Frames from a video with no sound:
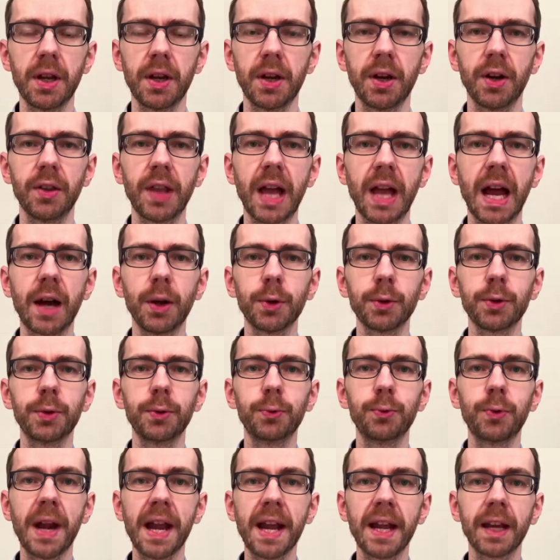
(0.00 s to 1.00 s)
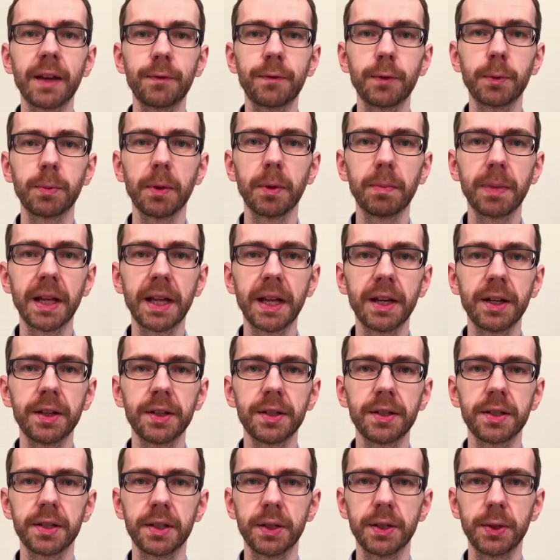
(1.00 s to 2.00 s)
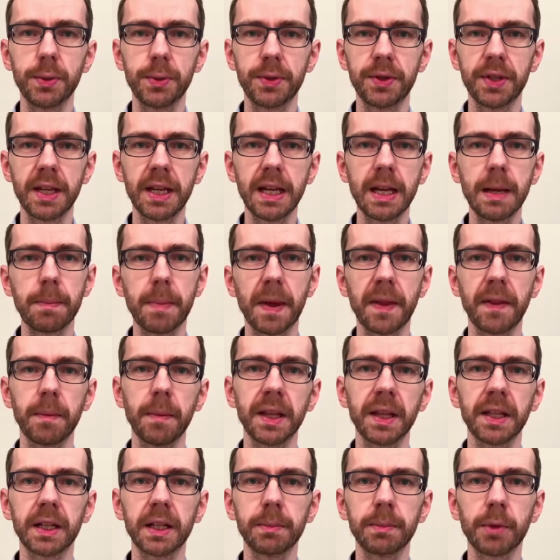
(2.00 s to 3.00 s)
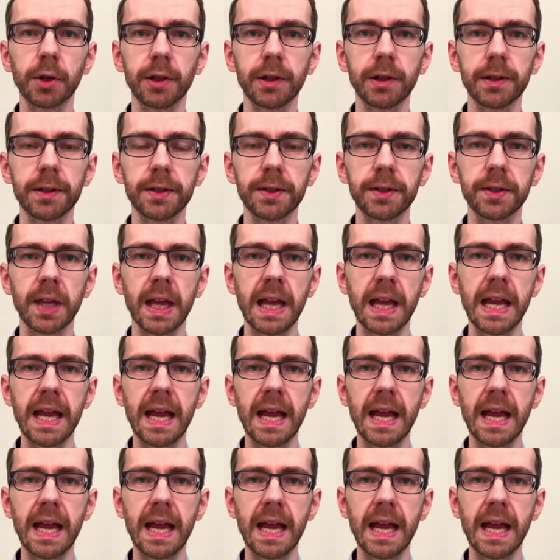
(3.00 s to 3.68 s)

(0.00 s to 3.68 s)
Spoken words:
on how to rank football players using mathematical models